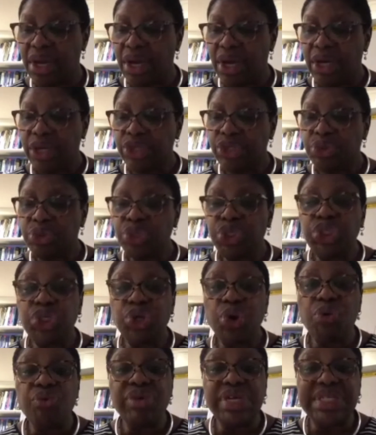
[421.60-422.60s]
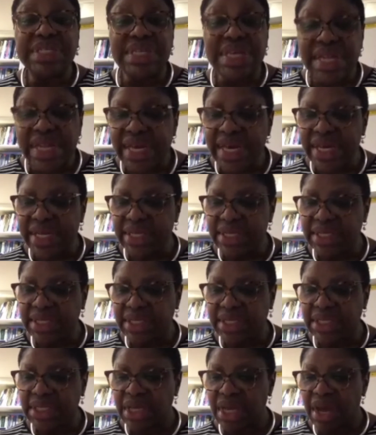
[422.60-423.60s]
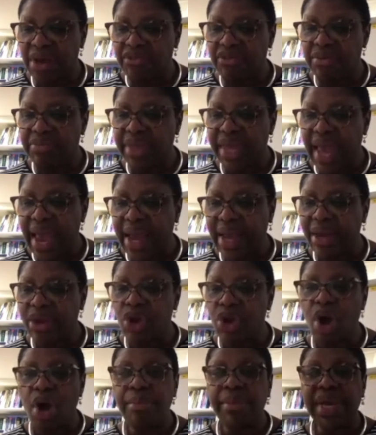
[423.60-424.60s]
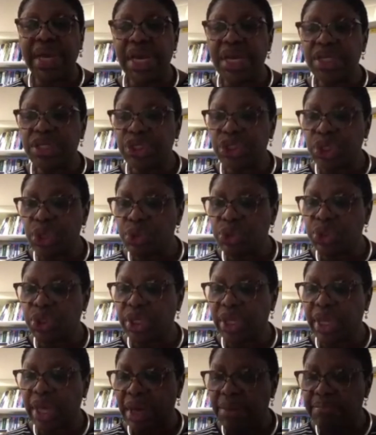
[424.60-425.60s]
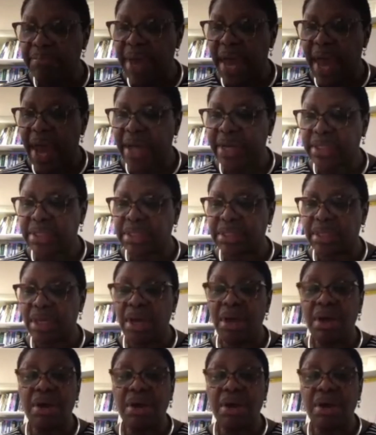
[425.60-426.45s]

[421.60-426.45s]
to assure resilience from the economic and social impacts